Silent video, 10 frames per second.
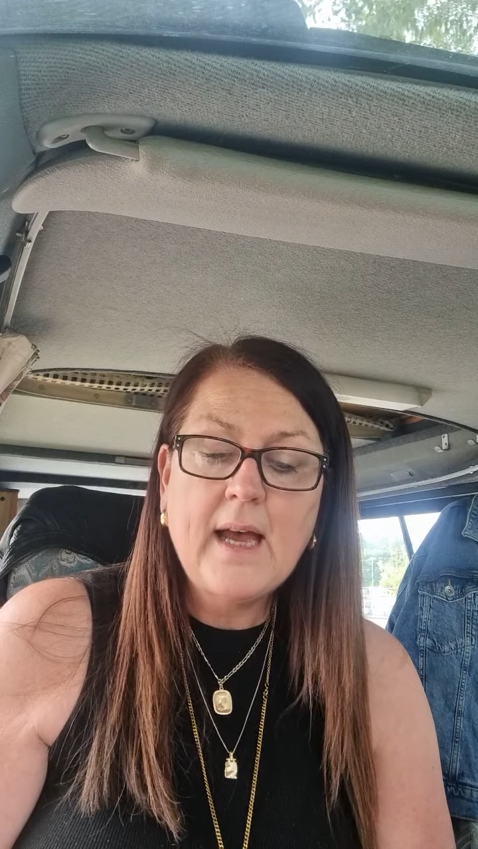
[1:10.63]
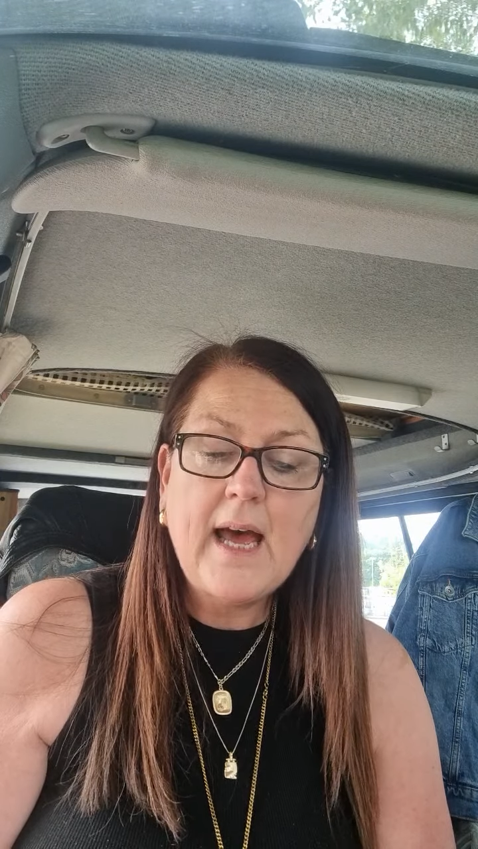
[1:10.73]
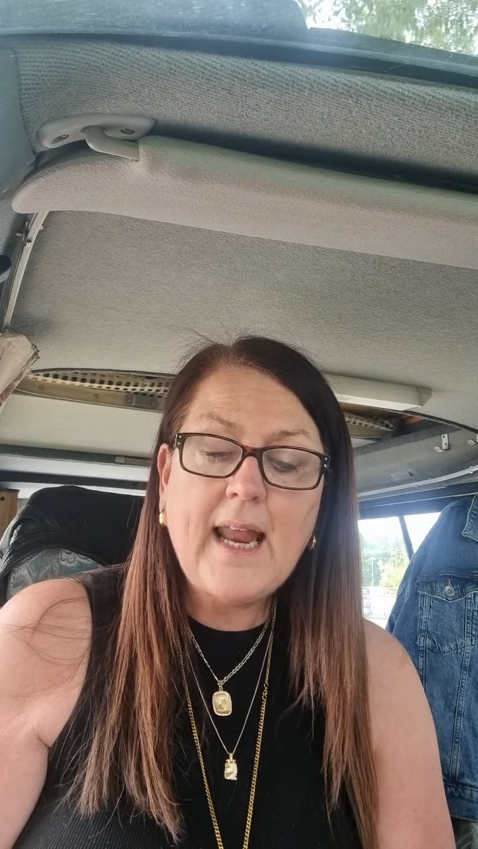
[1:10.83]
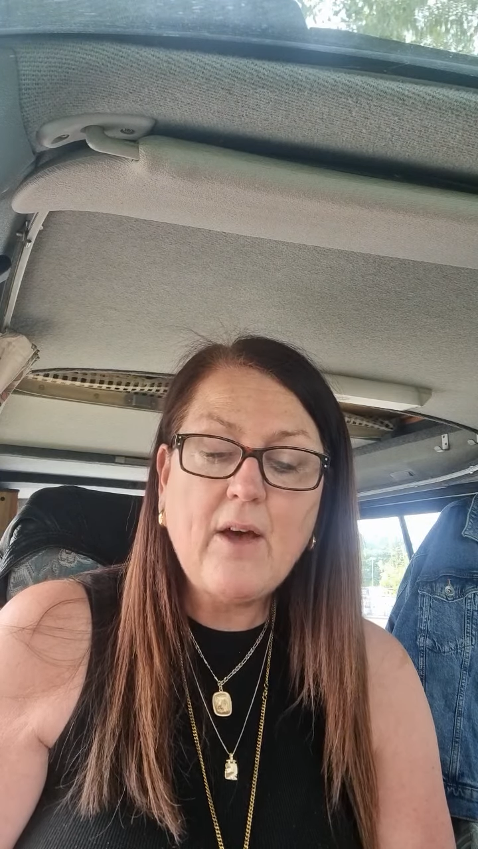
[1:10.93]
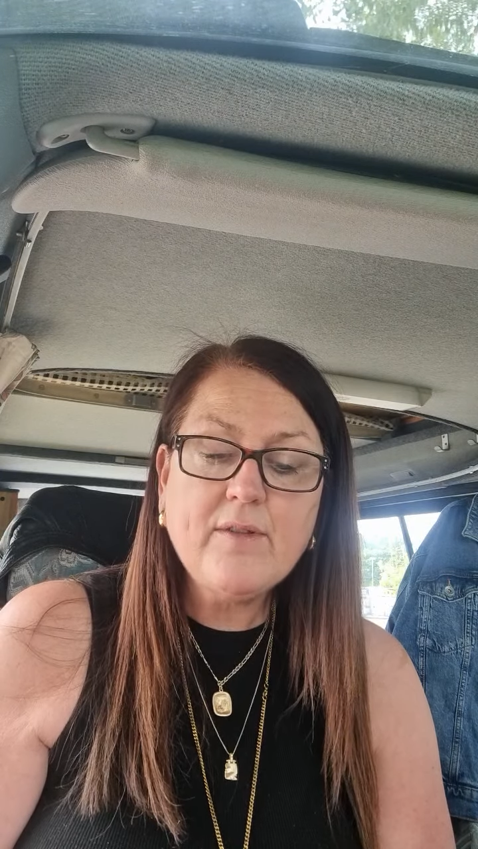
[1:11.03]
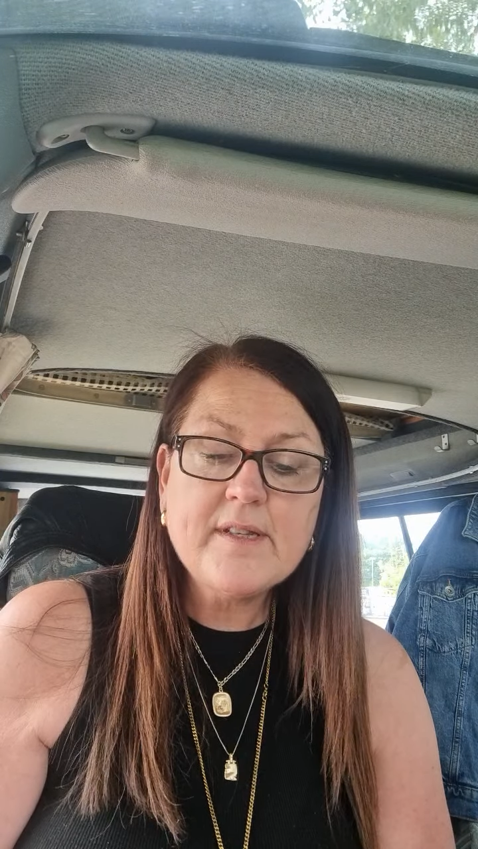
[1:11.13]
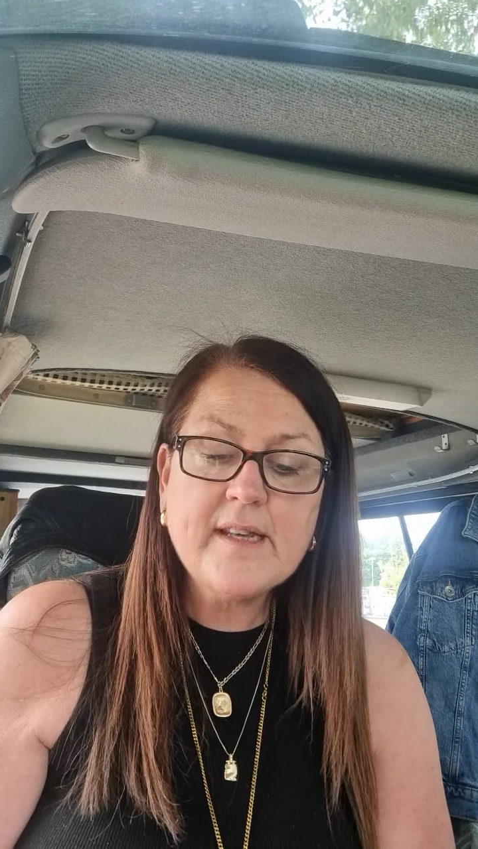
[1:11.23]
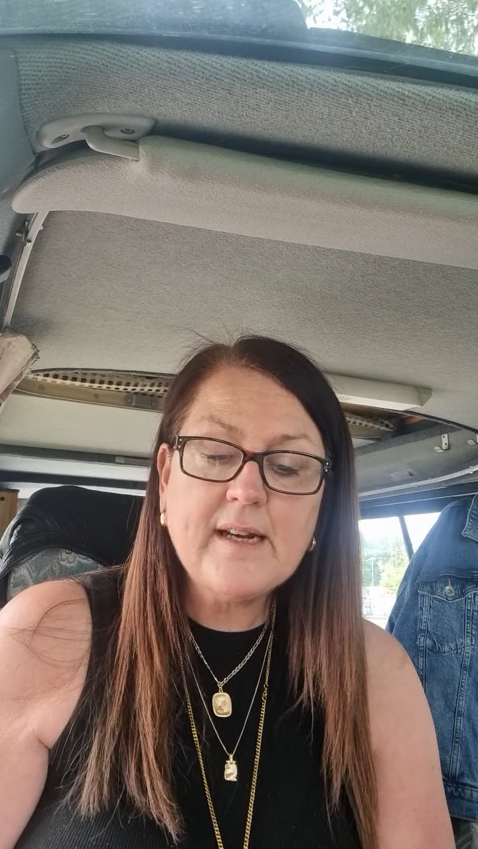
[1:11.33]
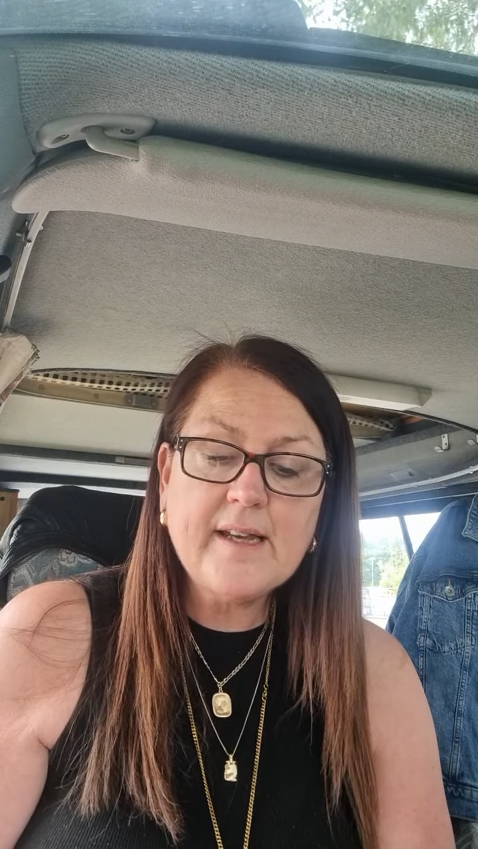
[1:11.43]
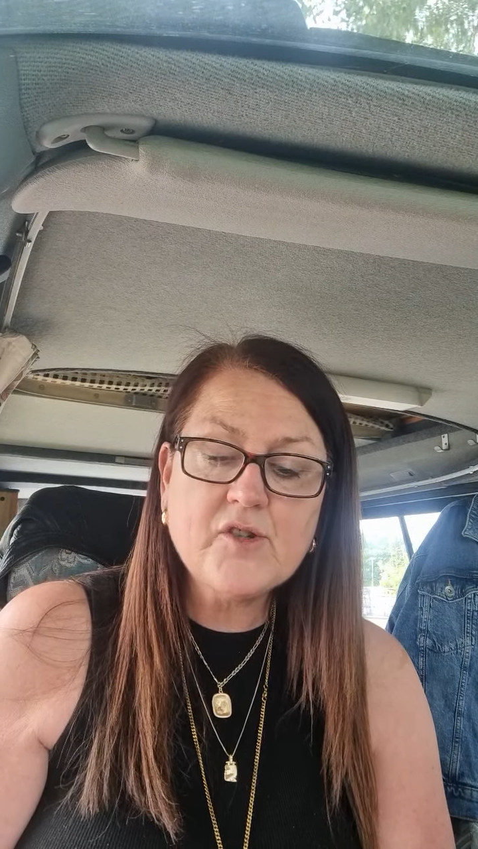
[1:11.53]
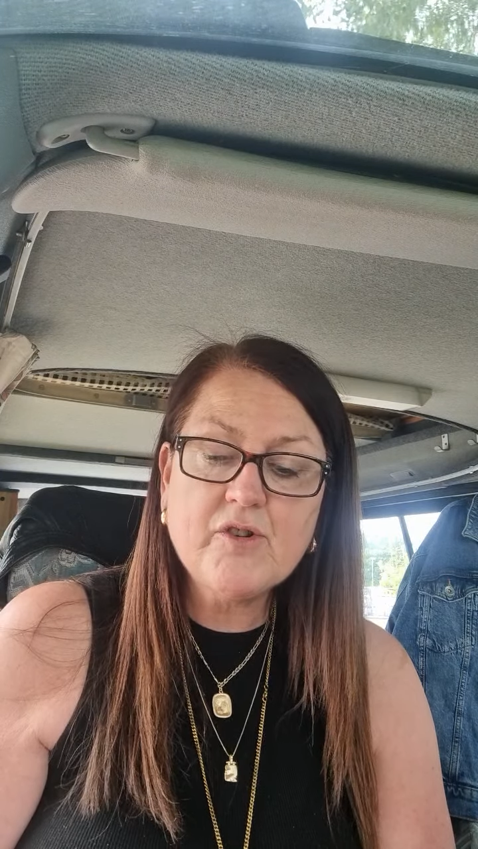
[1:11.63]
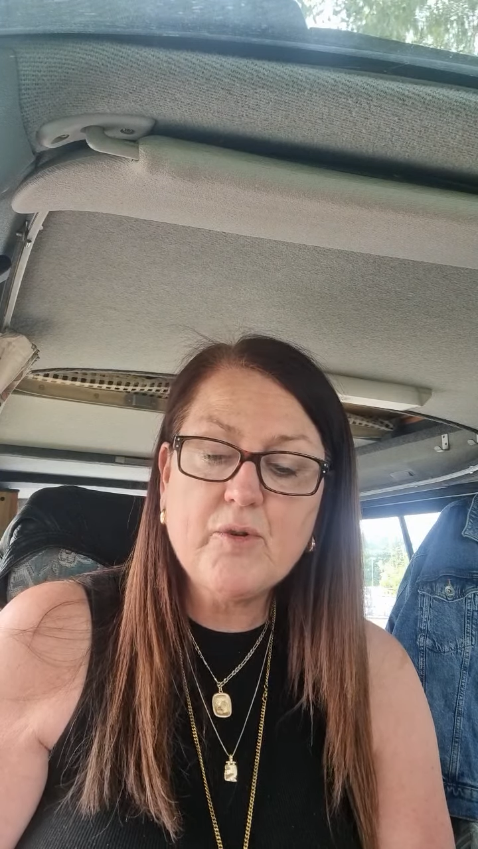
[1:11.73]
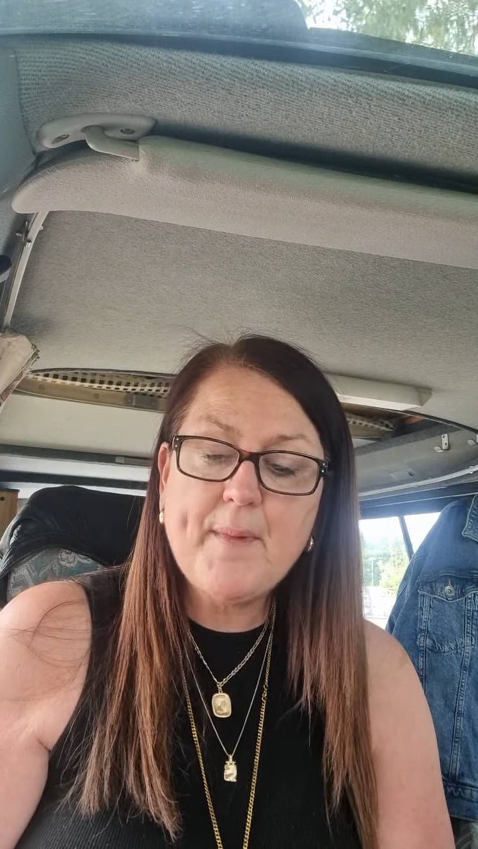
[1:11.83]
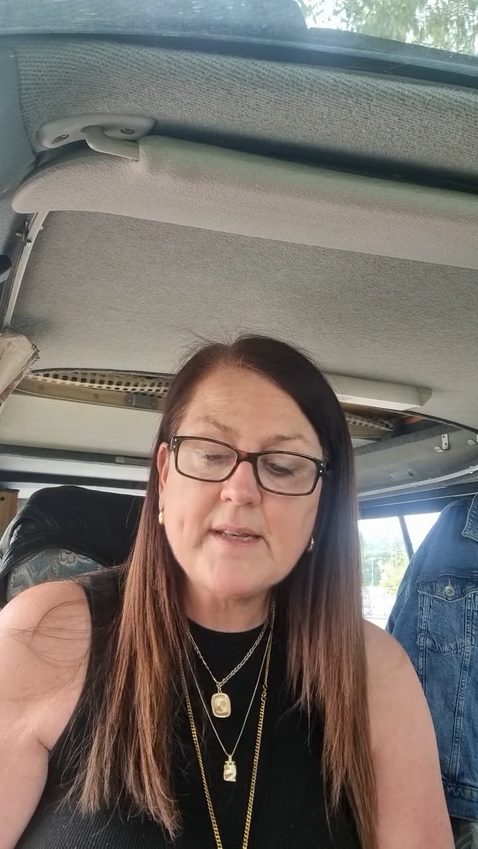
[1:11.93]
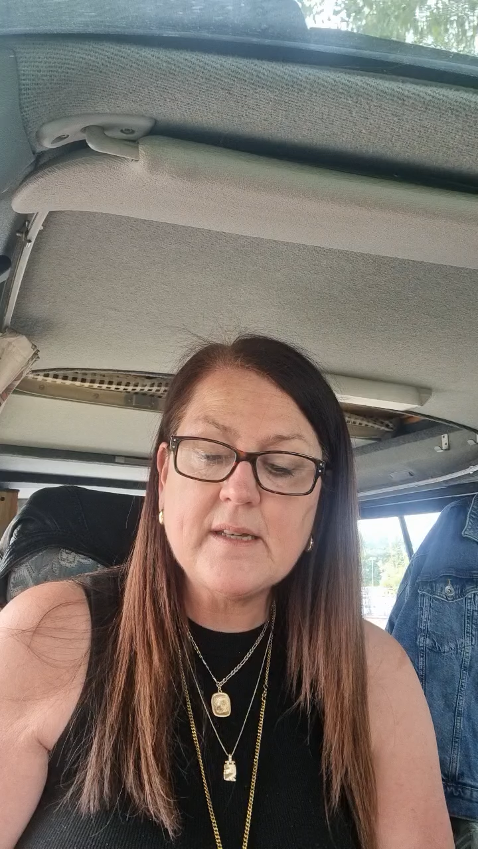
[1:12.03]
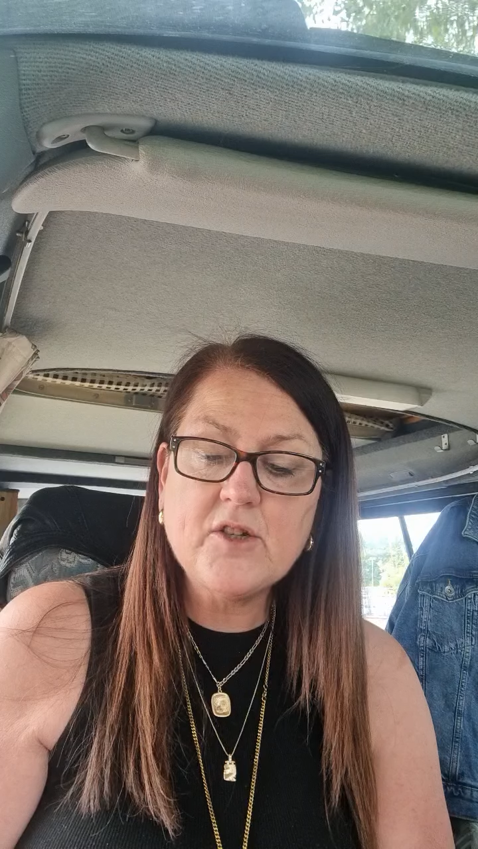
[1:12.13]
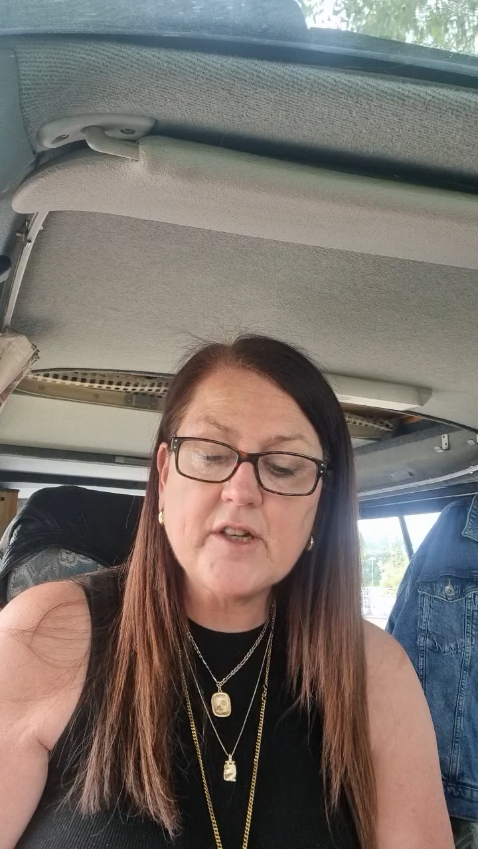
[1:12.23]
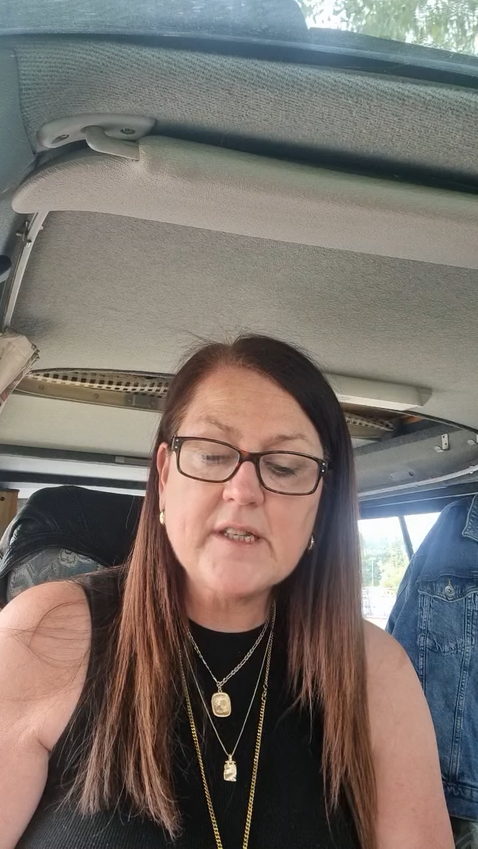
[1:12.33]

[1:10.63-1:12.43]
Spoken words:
Allow the celestial messenger